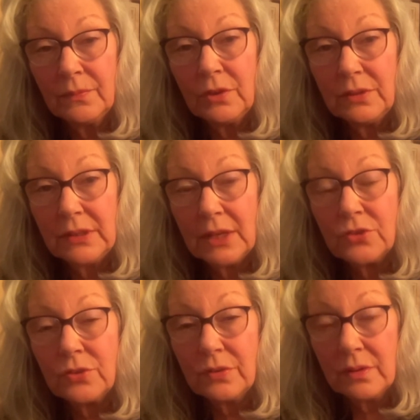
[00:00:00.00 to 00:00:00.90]
it
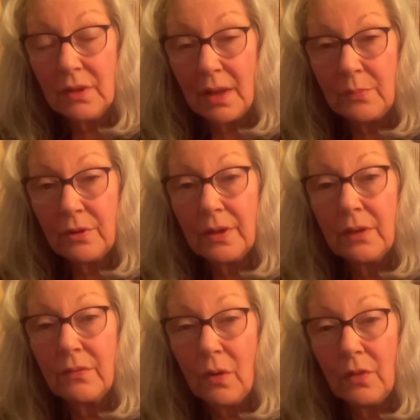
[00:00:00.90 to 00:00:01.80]
takes you to the library
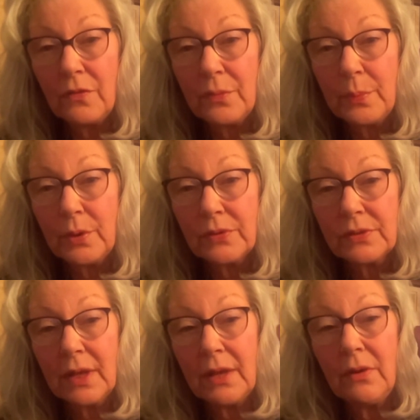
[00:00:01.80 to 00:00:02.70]
of all of the books
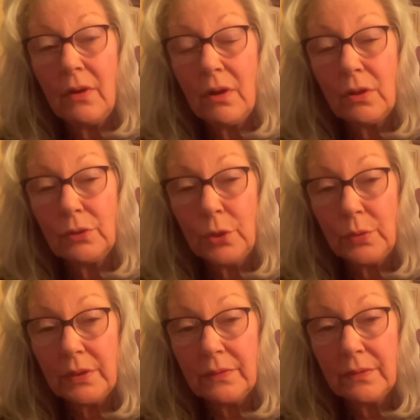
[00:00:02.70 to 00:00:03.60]
that are
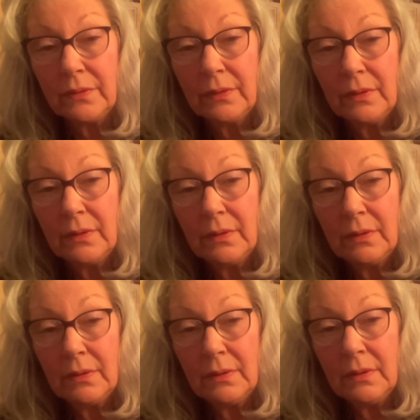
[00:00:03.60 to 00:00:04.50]
loaded.
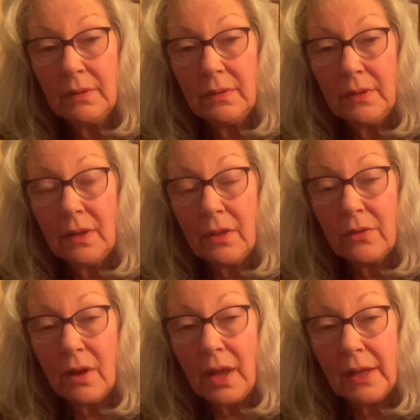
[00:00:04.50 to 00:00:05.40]
The
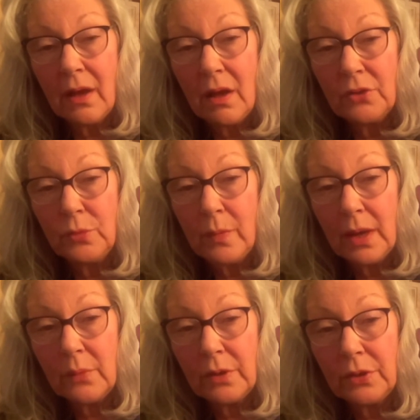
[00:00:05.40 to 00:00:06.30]
other icon you
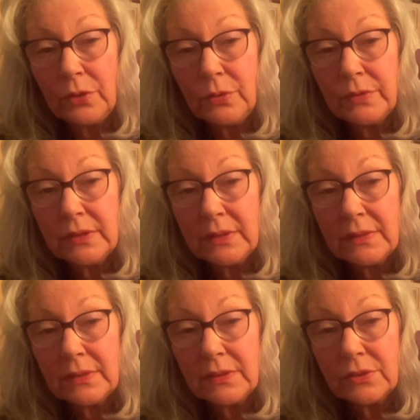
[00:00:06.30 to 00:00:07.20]
might want to use
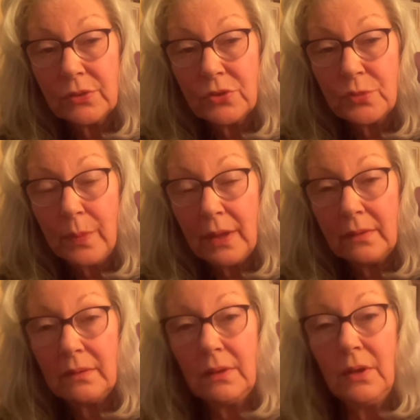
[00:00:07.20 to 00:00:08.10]
is the search
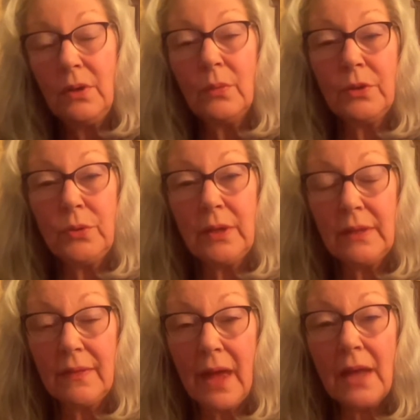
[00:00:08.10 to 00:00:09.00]
button. When you
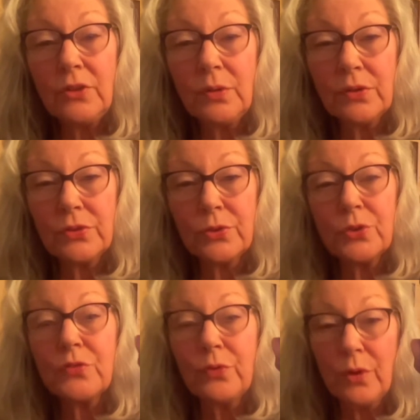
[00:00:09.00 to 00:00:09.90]
hit that, you can
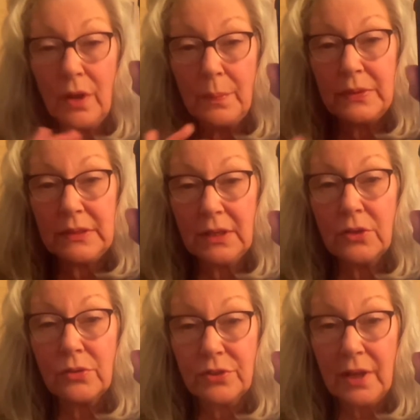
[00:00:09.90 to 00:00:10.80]
search for a
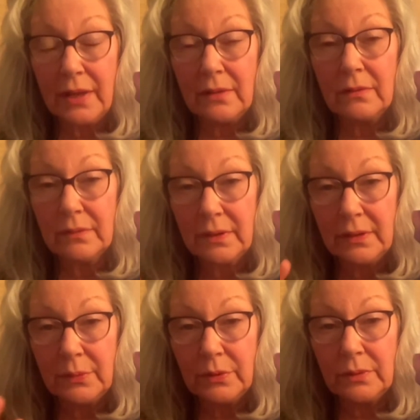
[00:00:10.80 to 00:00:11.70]
particular title and
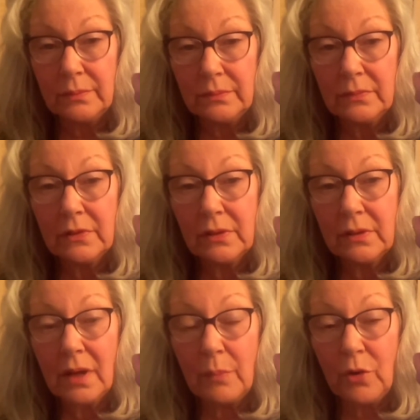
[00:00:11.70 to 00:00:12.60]
it will
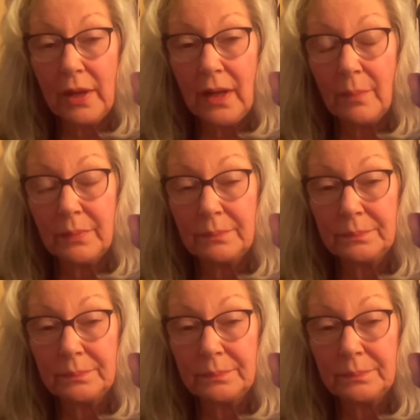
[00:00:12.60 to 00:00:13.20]
come right up.